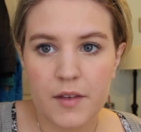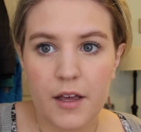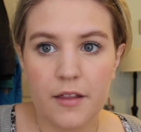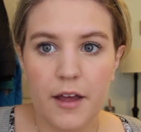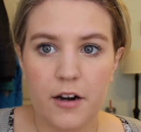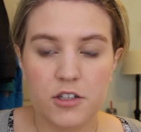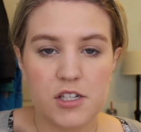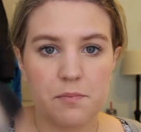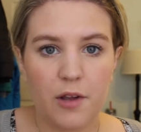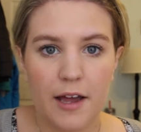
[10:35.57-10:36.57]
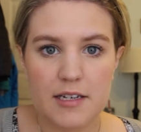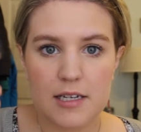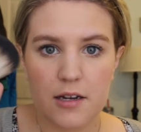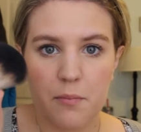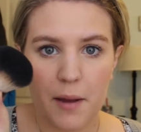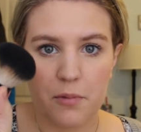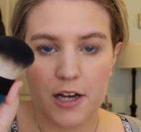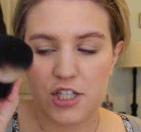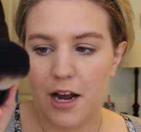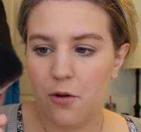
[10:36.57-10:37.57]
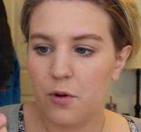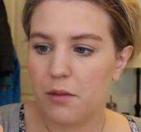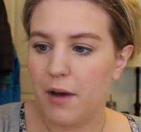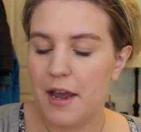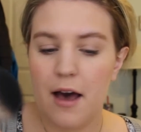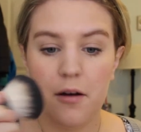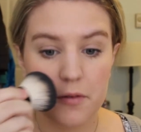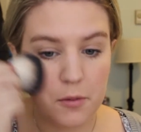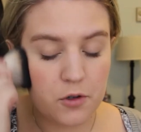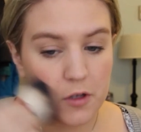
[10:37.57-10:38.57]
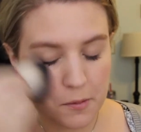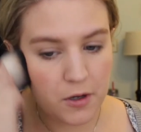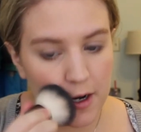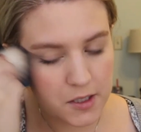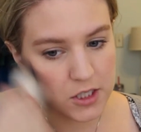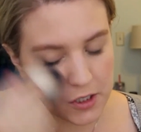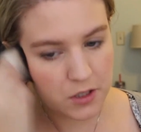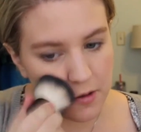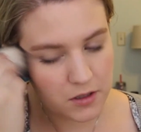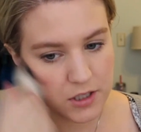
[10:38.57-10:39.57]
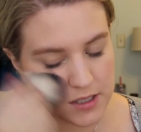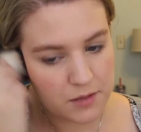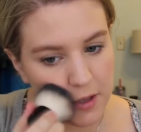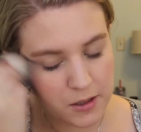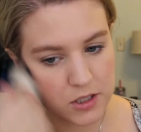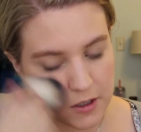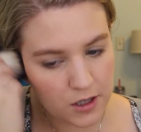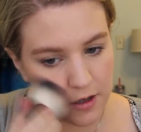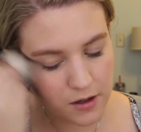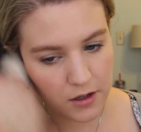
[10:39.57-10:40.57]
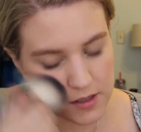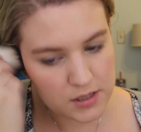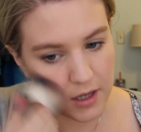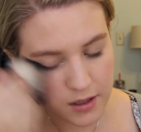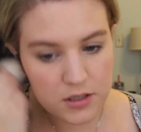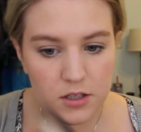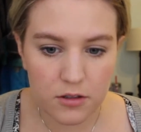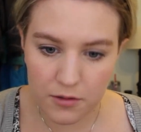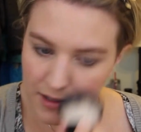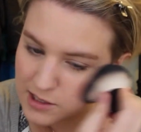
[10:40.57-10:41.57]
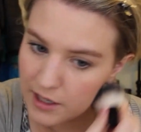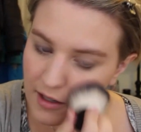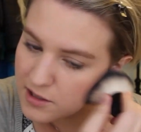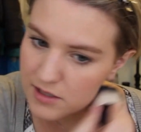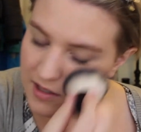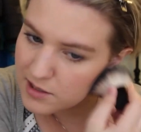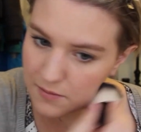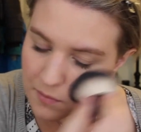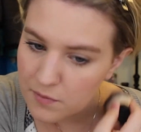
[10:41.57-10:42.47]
And then I'll just blend my blush out with my e.l.f. Kabuki brush, just to make sure it's not too intense.